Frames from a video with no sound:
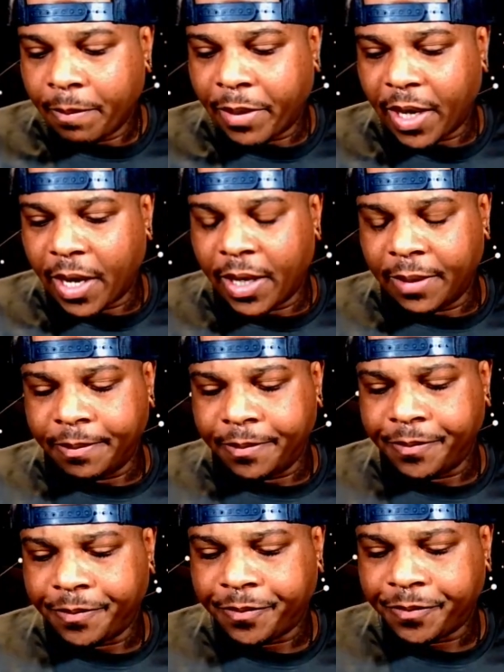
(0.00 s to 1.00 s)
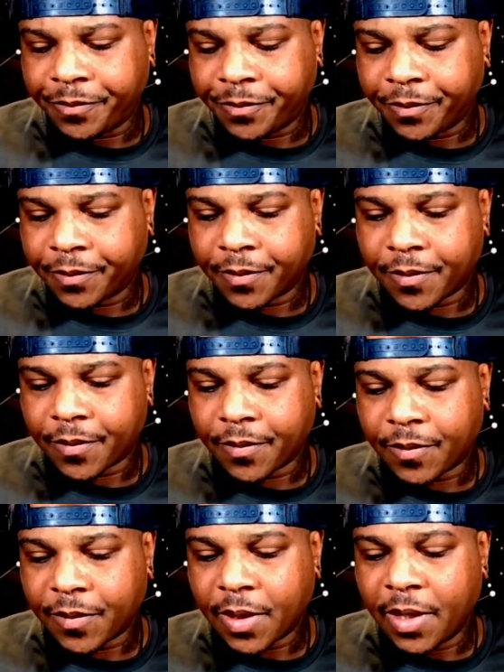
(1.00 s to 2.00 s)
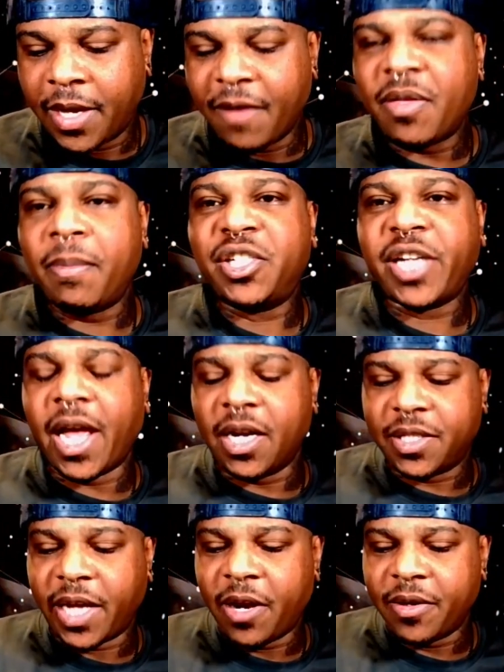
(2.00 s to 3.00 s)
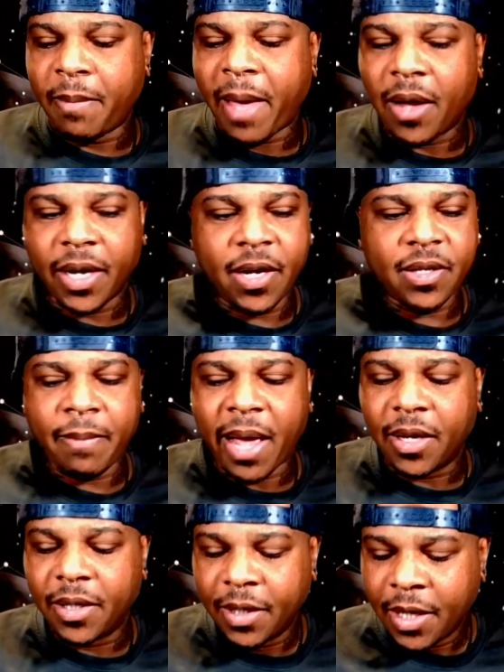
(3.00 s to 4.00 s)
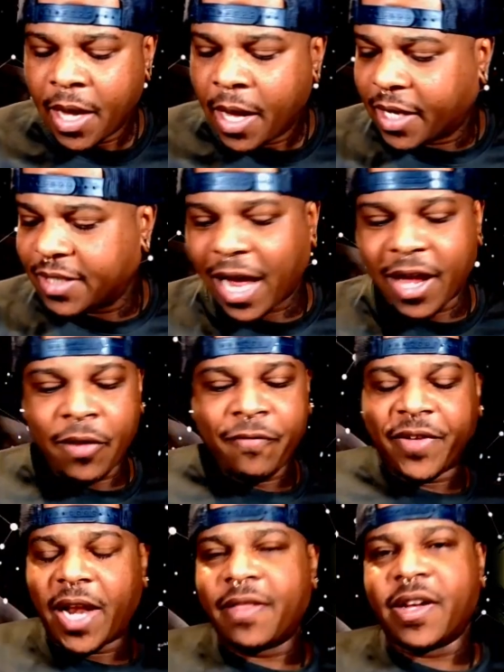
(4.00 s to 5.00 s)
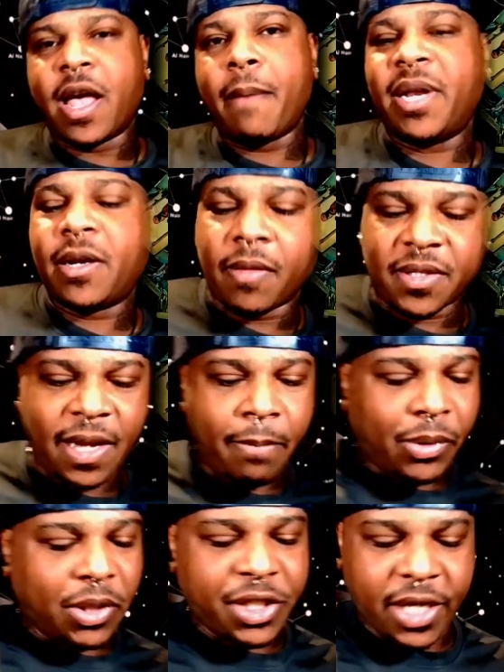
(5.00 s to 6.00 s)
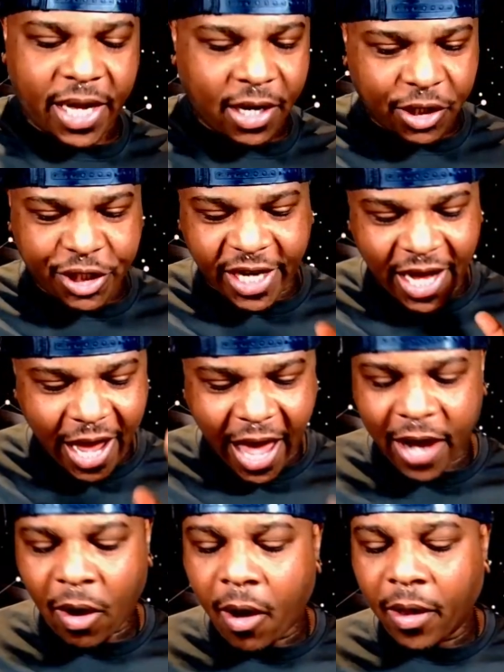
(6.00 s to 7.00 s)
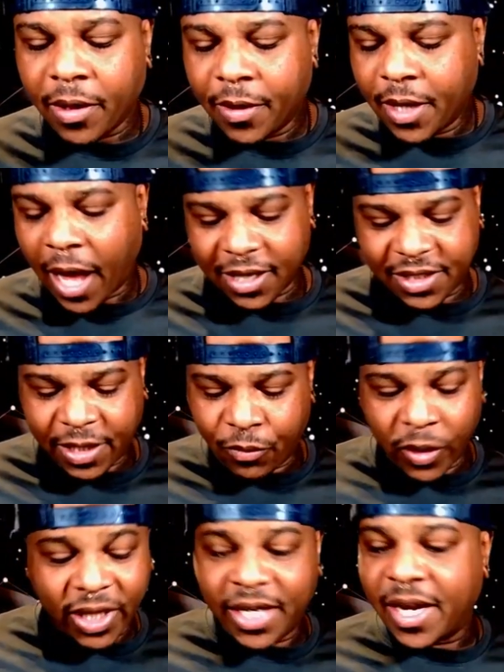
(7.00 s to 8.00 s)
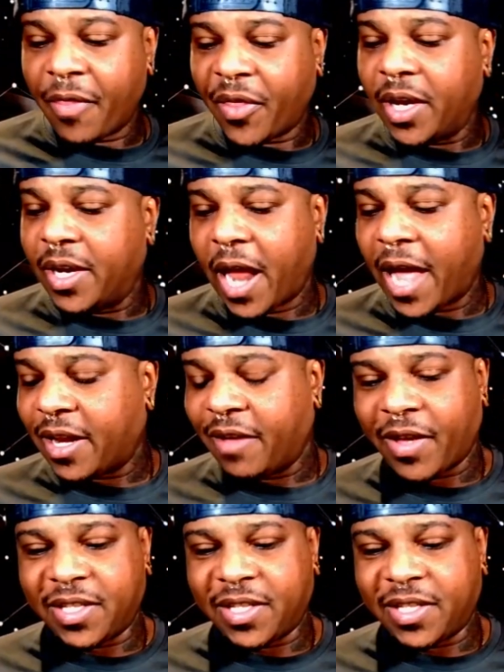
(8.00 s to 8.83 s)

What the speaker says: But give them a chance. Hear them out. Hear them out. Because I don't feel like they're coming in on the same bullshit energy at all. I see really nothing negative.